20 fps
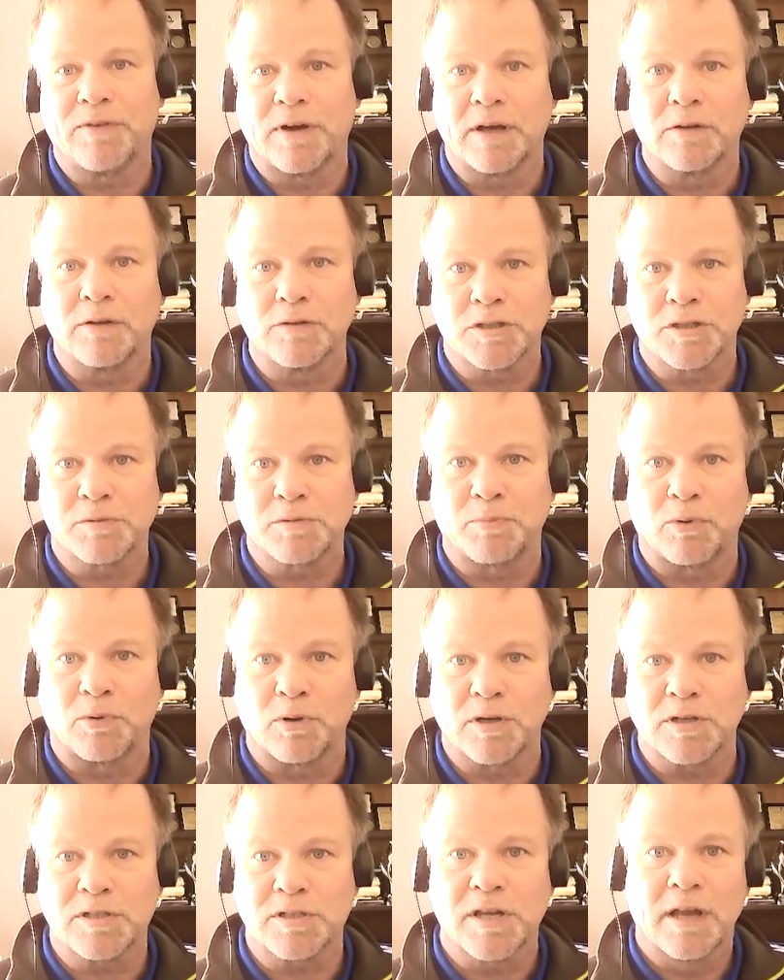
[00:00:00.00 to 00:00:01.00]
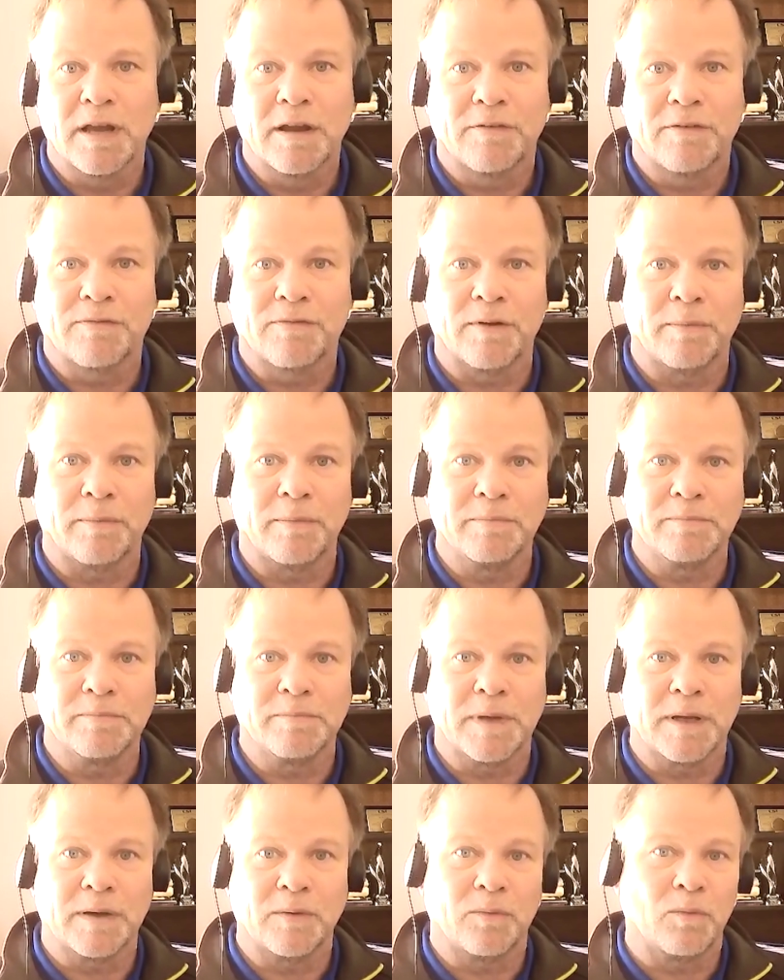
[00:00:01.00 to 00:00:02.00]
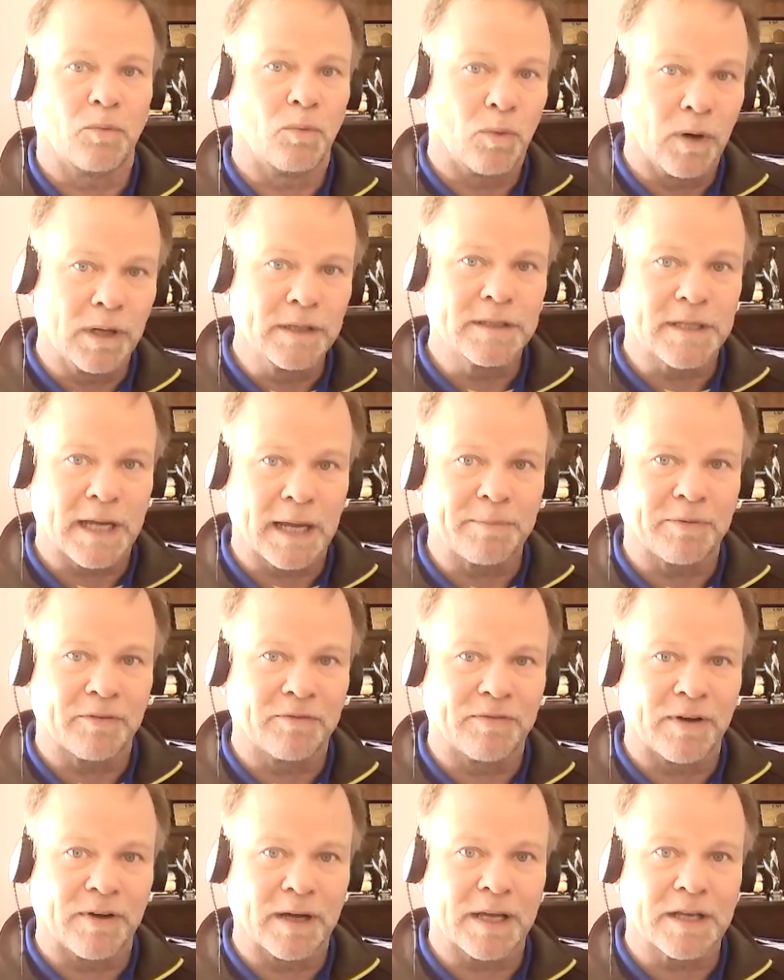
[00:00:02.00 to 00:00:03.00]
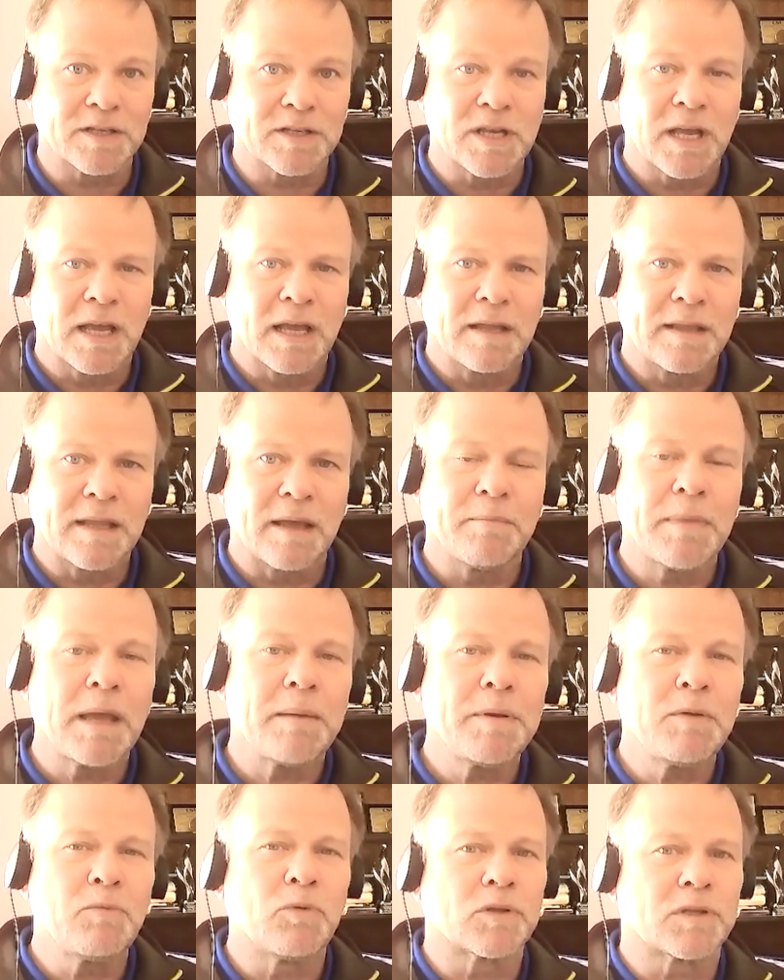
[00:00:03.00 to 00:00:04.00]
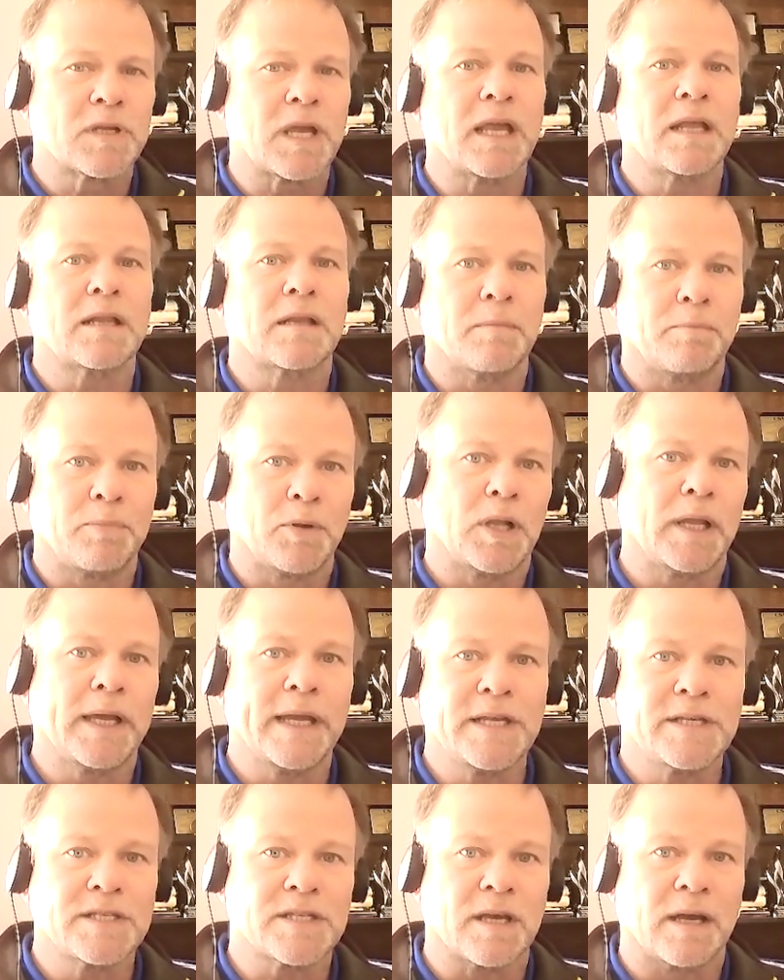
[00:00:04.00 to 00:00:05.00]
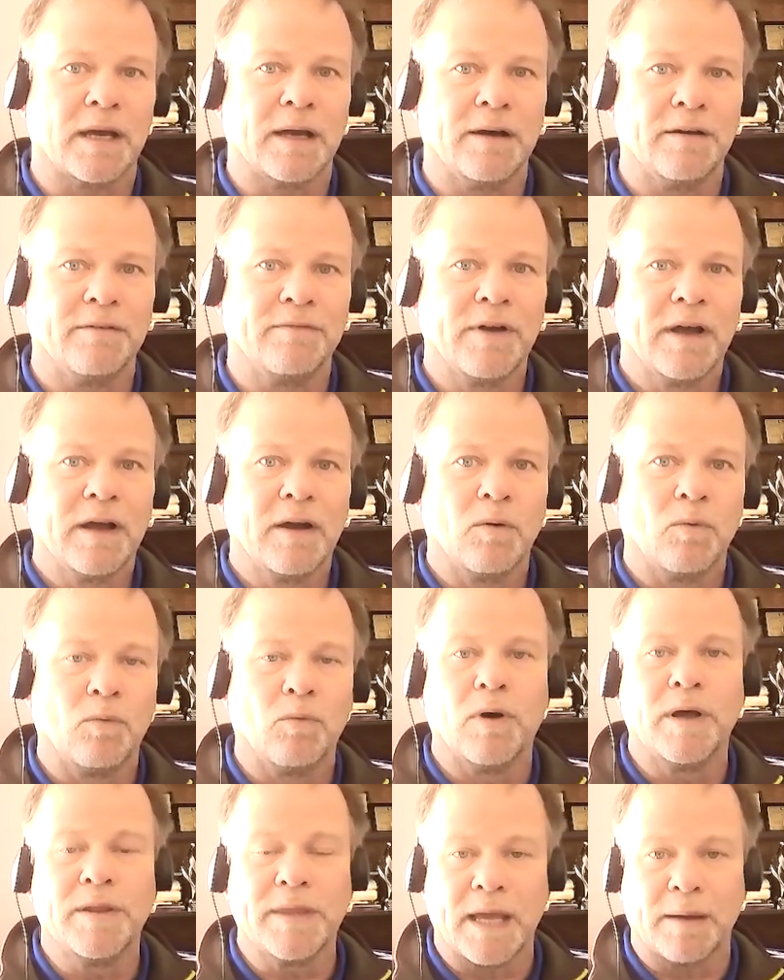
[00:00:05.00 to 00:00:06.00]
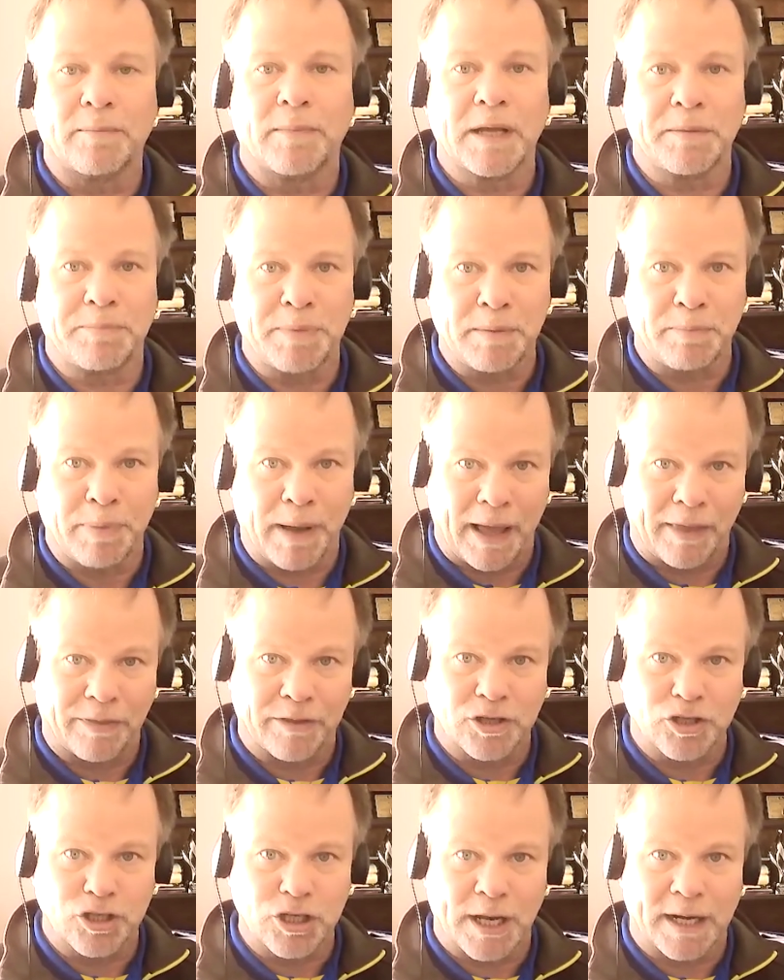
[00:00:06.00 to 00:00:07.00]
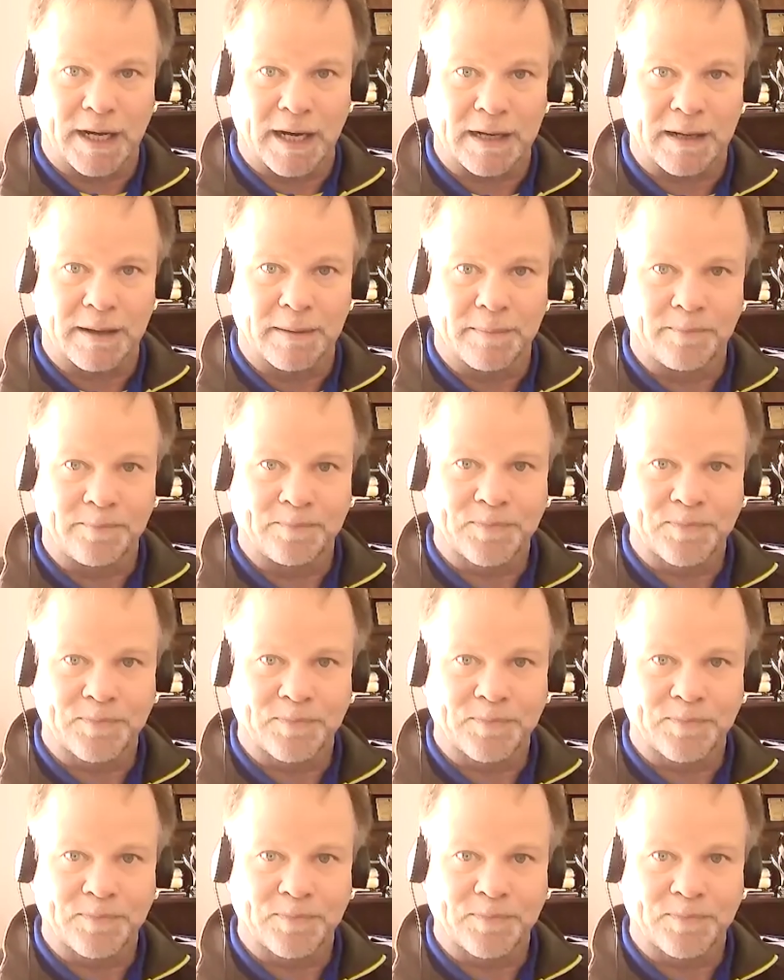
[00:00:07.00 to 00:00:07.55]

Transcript: fungal spores from one type of fungus that maybe will take the place of one that might be pathogenic.